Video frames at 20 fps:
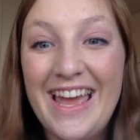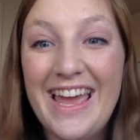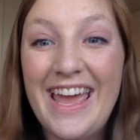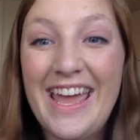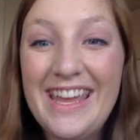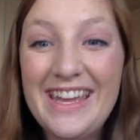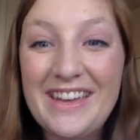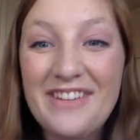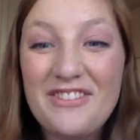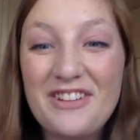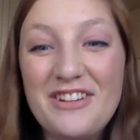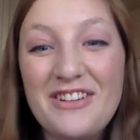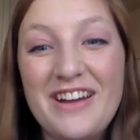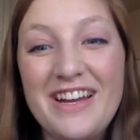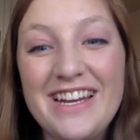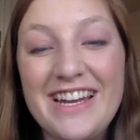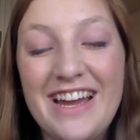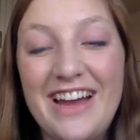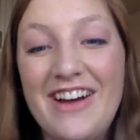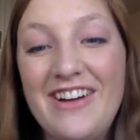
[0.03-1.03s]
Hey
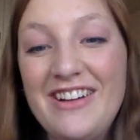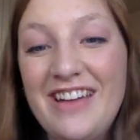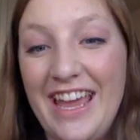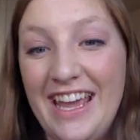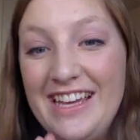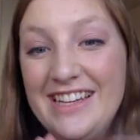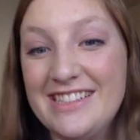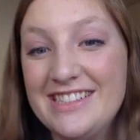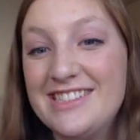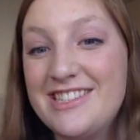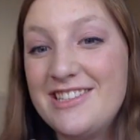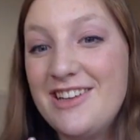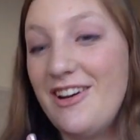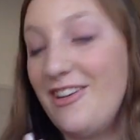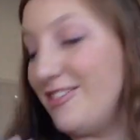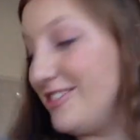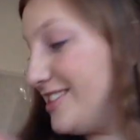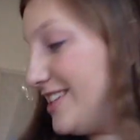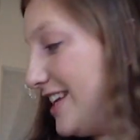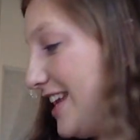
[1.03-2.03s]
everyone! Okay,
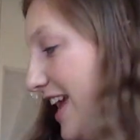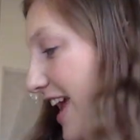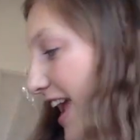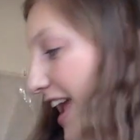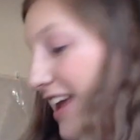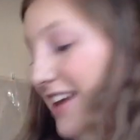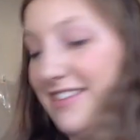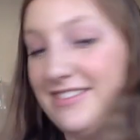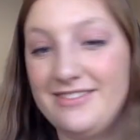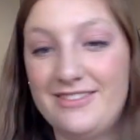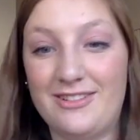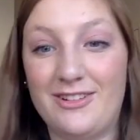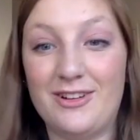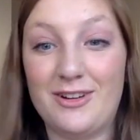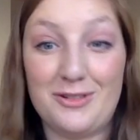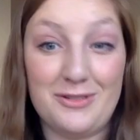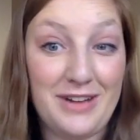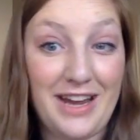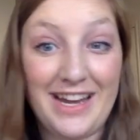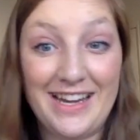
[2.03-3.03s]
so today,
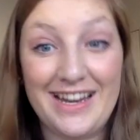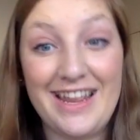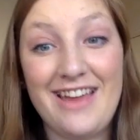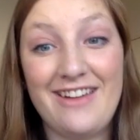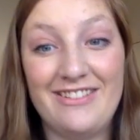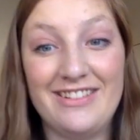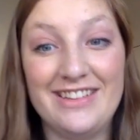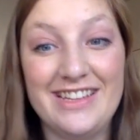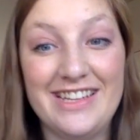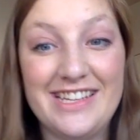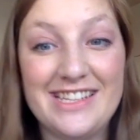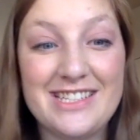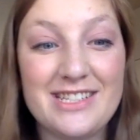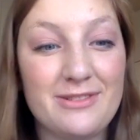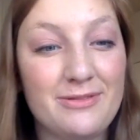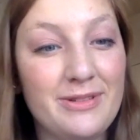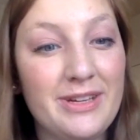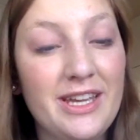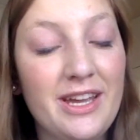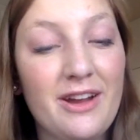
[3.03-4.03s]
or right now at least,
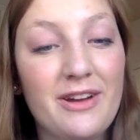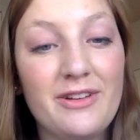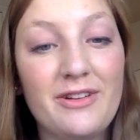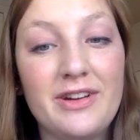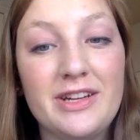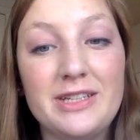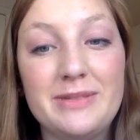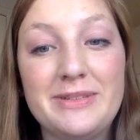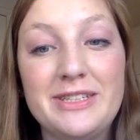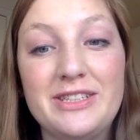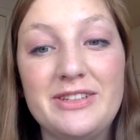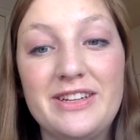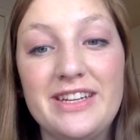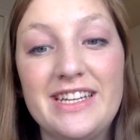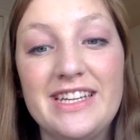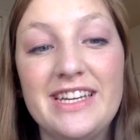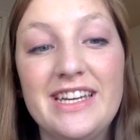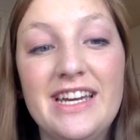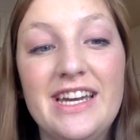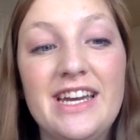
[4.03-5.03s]
we are going to be
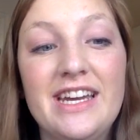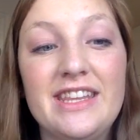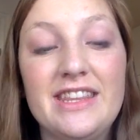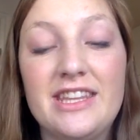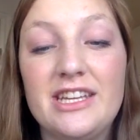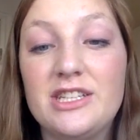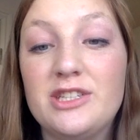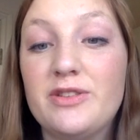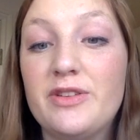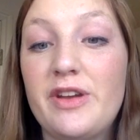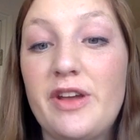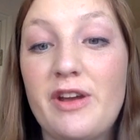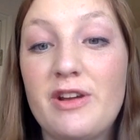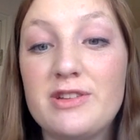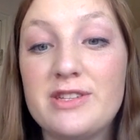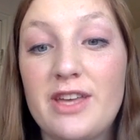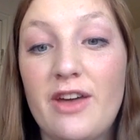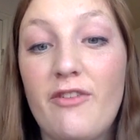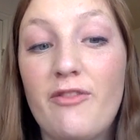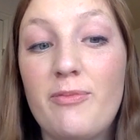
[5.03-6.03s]
doing the
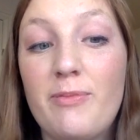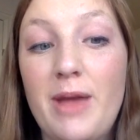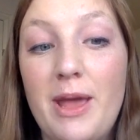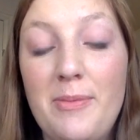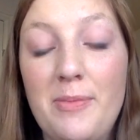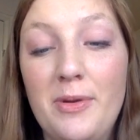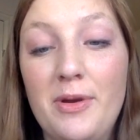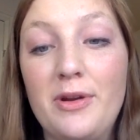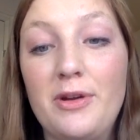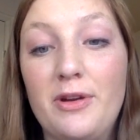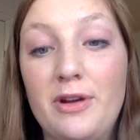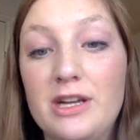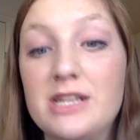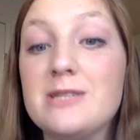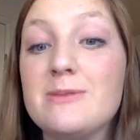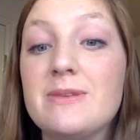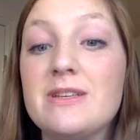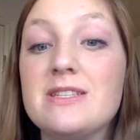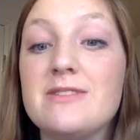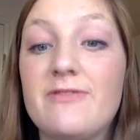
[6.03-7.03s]
do-it-yourself paper
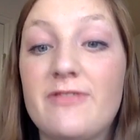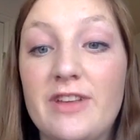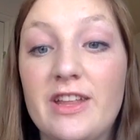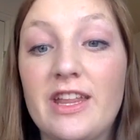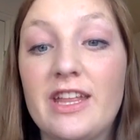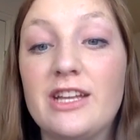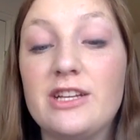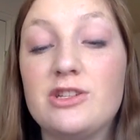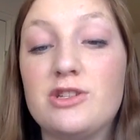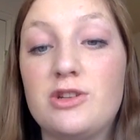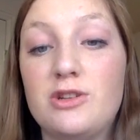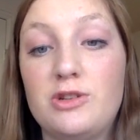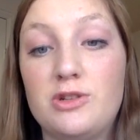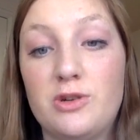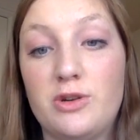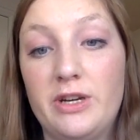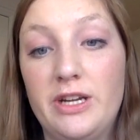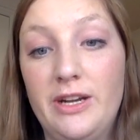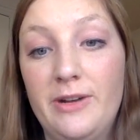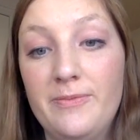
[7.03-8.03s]
Christmas village
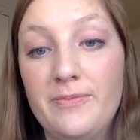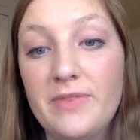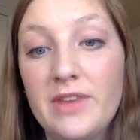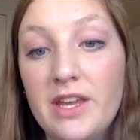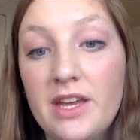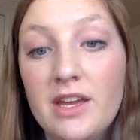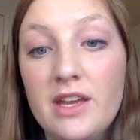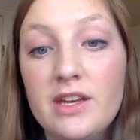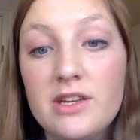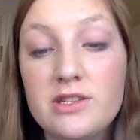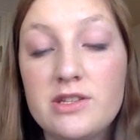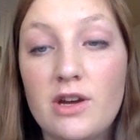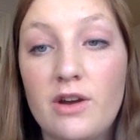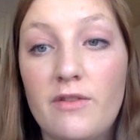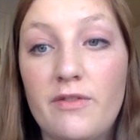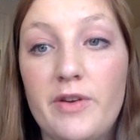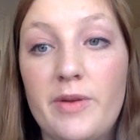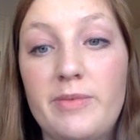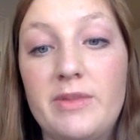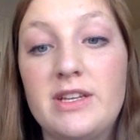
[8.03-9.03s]
tutorial. So
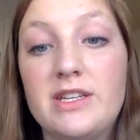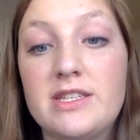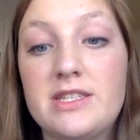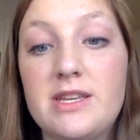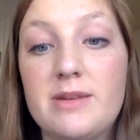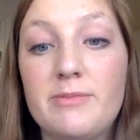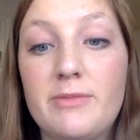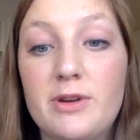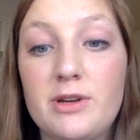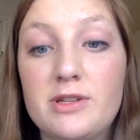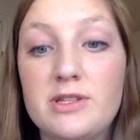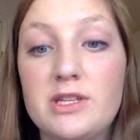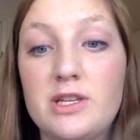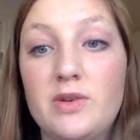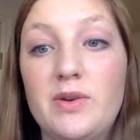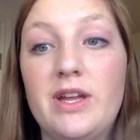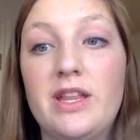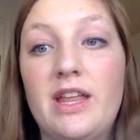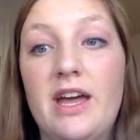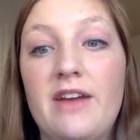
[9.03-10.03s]
from the December
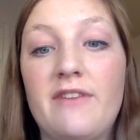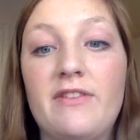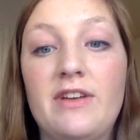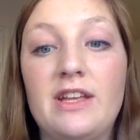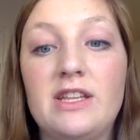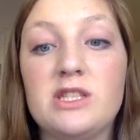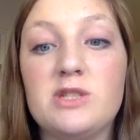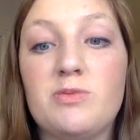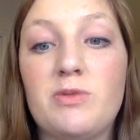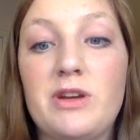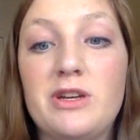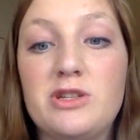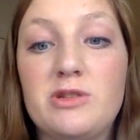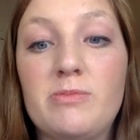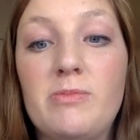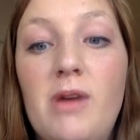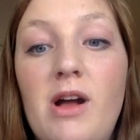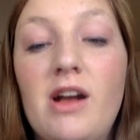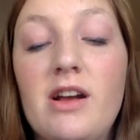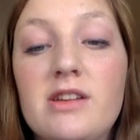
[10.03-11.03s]
Silhouette Life
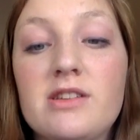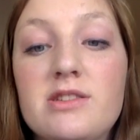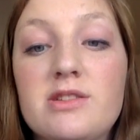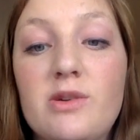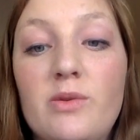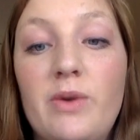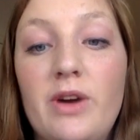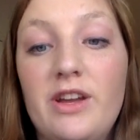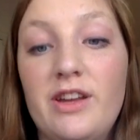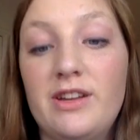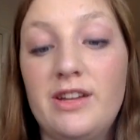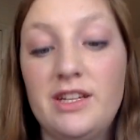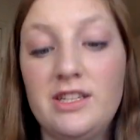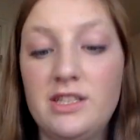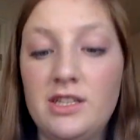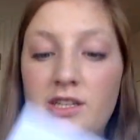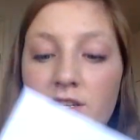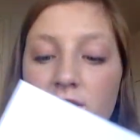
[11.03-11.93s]
inspiration box. So what you need to